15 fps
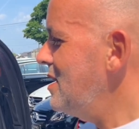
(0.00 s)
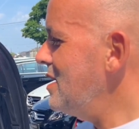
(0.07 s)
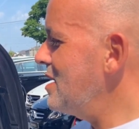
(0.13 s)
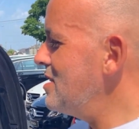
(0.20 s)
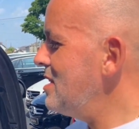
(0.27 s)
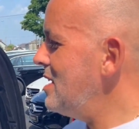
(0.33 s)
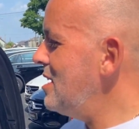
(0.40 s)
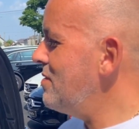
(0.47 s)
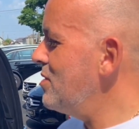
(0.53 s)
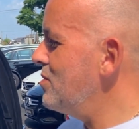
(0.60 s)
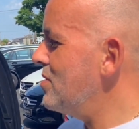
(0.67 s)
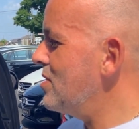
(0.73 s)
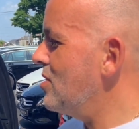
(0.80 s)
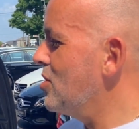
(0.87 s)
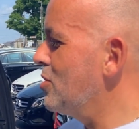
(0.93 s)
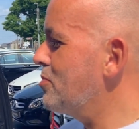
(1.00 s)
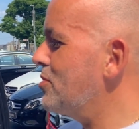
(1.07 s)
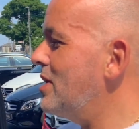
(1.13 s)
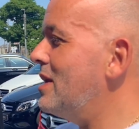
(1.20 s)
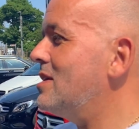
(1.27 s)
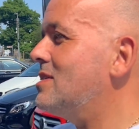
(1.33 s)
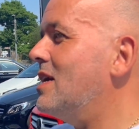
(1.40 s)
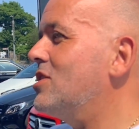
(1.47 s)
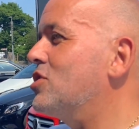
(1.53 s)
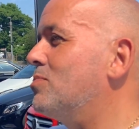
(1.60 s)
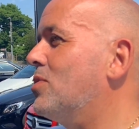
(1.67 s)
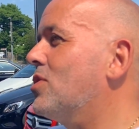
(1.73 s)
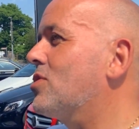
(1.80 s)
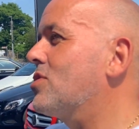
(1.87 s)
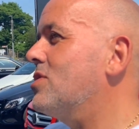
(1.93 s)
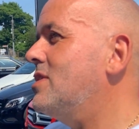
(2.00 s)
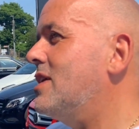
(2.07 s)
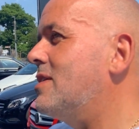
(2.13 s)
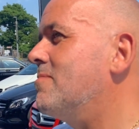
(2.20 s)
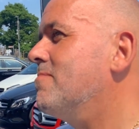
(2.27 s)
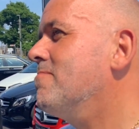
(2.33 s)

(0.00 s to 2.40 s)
You can even upgrade this engine more, couldn't you?